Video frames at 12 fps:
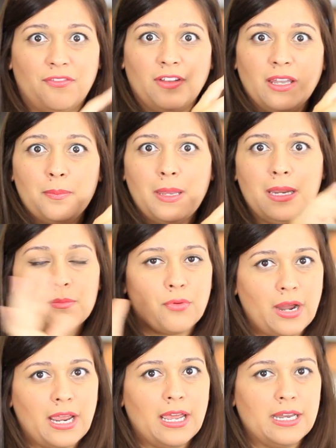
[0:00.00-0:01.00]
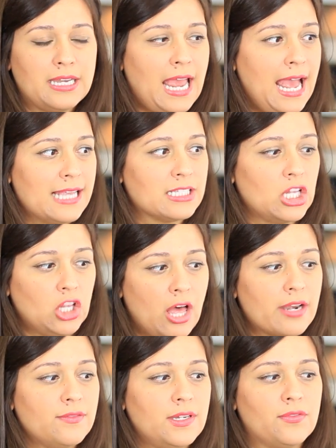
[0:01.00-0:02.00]
the Philippine brand has a
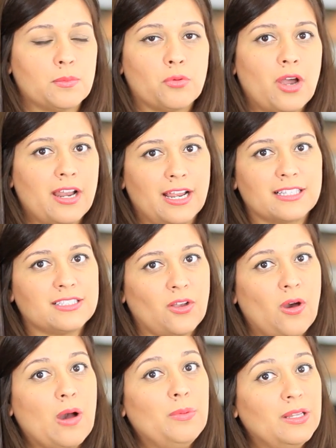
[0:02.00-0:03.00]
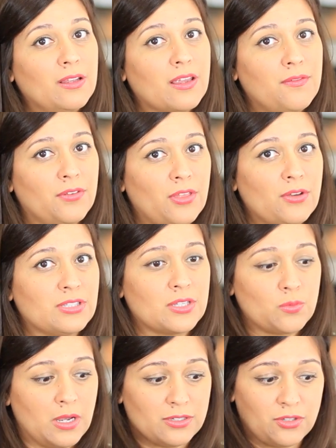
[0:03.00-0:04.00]
lot of different products, so I'll be looking for those
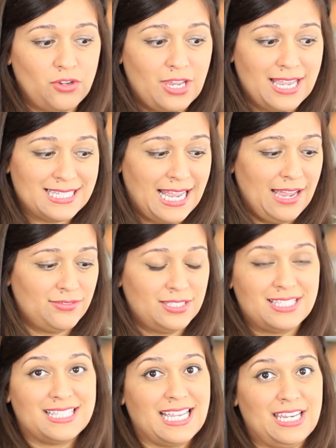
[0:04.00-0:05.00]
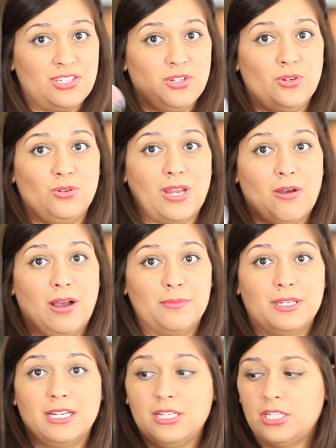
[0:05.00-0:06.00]
as well. So you guys have to stay tuned. Now,
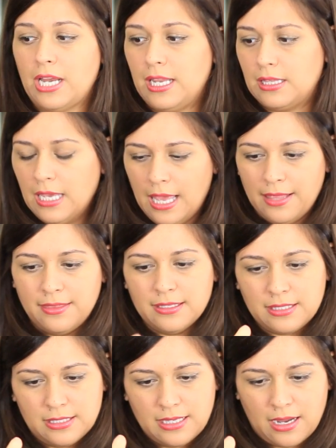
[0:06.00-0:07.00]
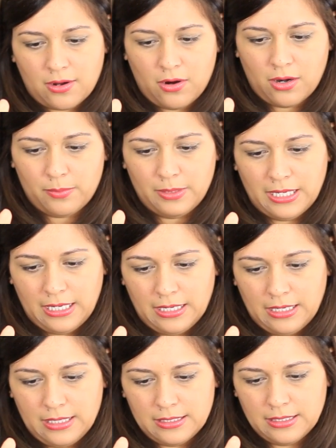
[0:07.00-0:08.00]
I'm gonna shake. This is not
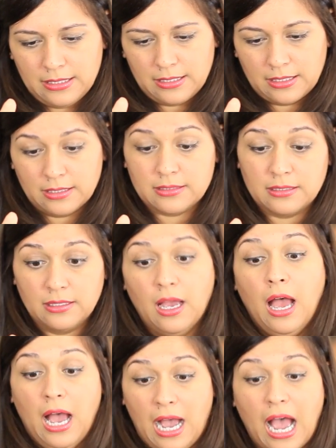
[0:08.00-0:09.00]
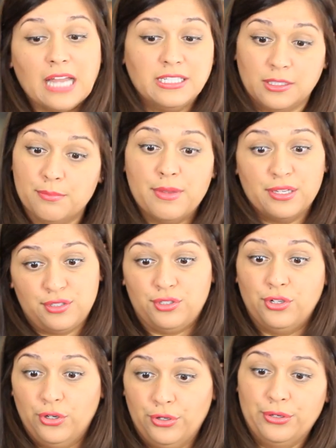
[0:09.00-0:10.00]
carbonated, is it? Because I just
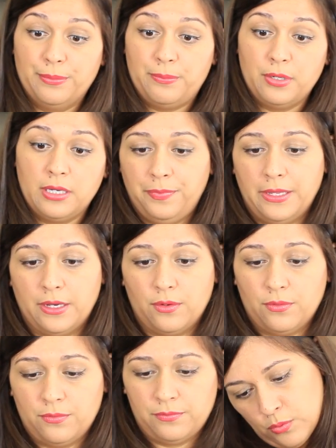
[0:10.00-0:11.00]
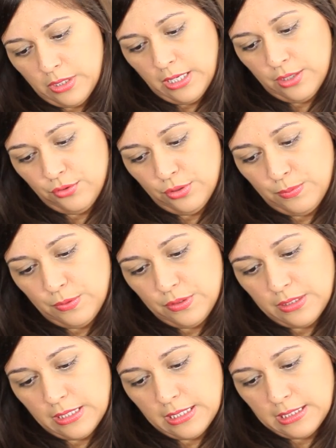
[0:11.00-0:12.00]
messed it up. No,
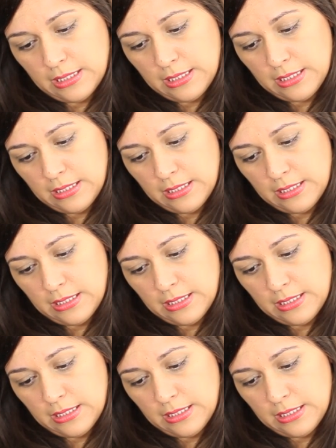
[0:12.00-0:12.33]
100%